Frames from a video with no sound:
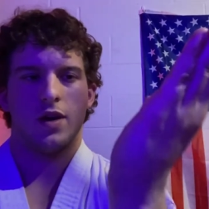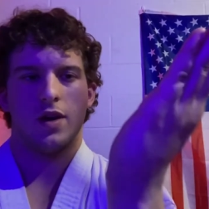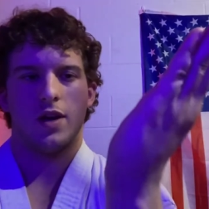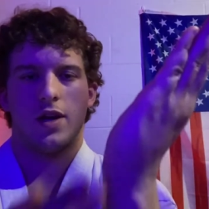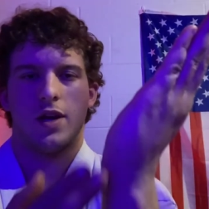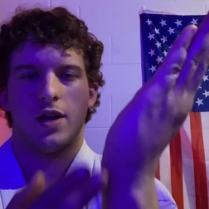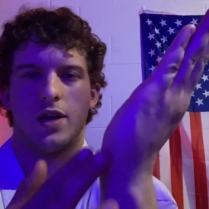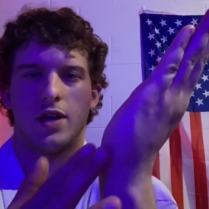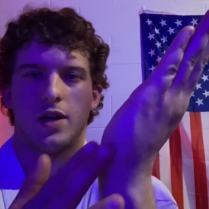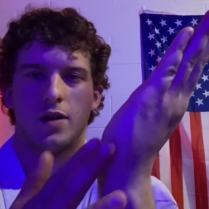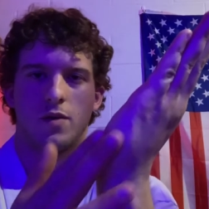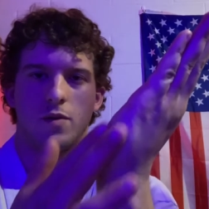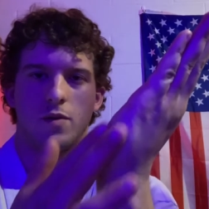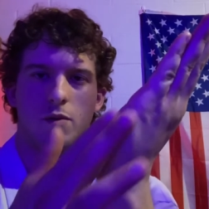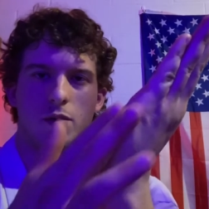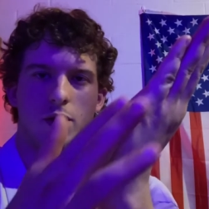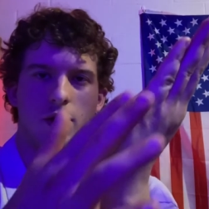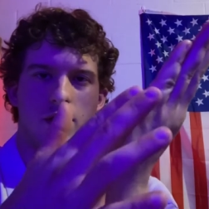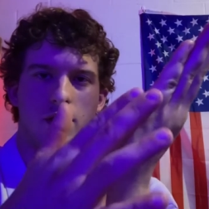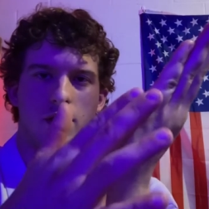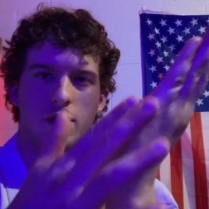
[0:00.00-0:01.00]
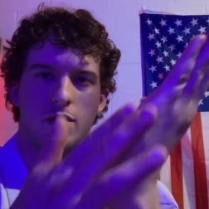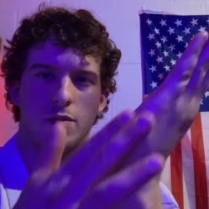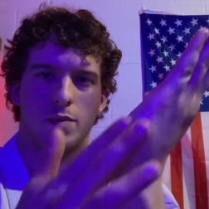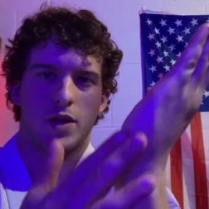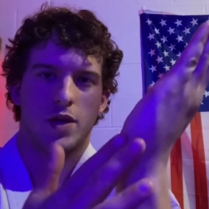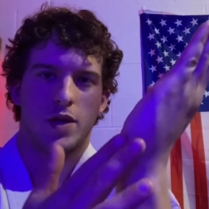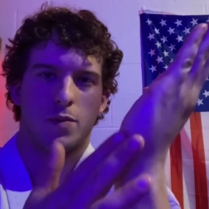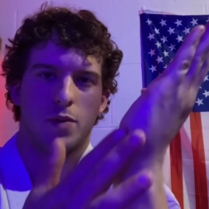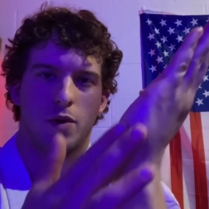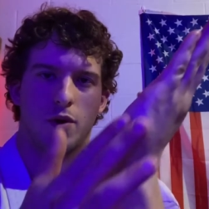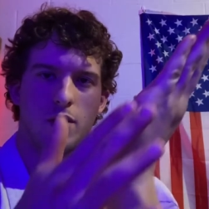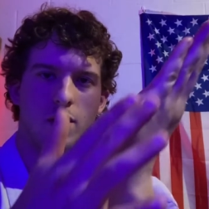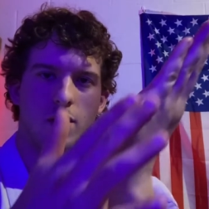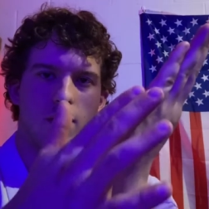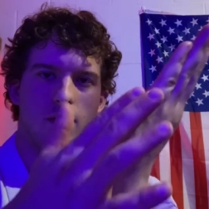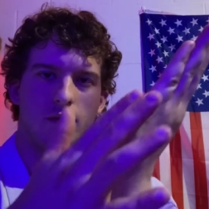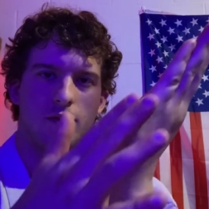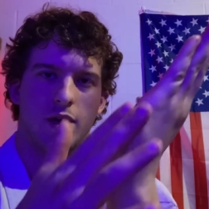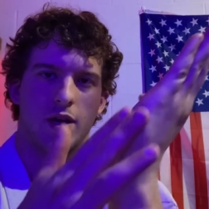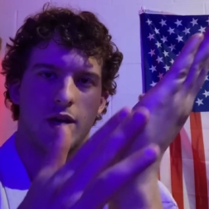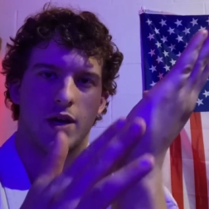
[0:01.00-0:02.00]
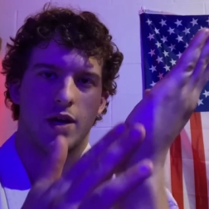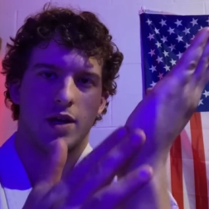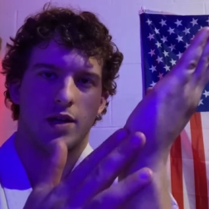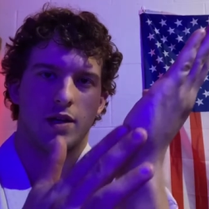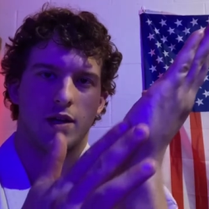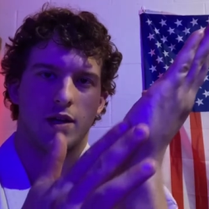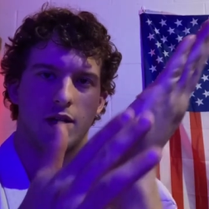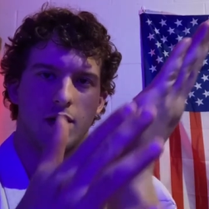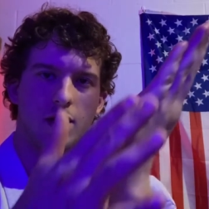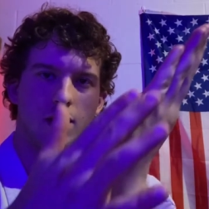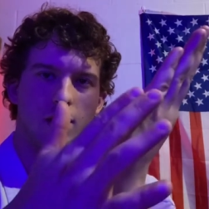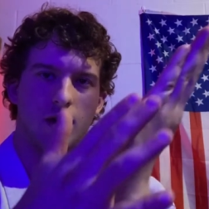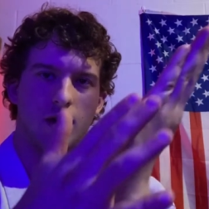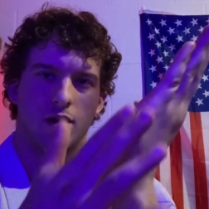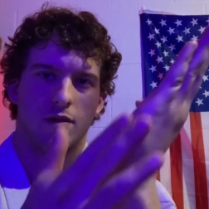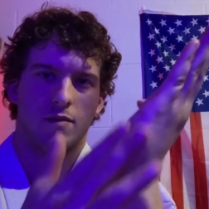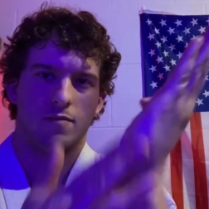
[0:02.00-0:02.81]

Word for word: and hitting with the meaty part of the hand here.